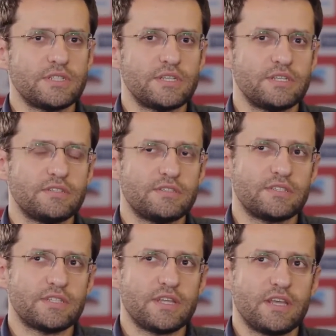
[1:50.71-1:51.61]

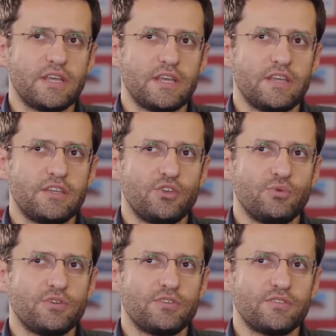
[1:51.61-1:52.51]
is you
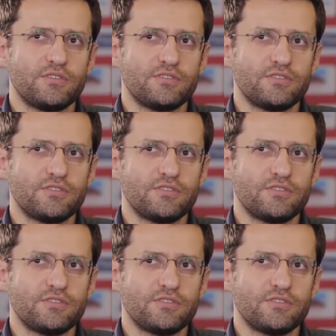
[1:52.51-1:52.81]
want to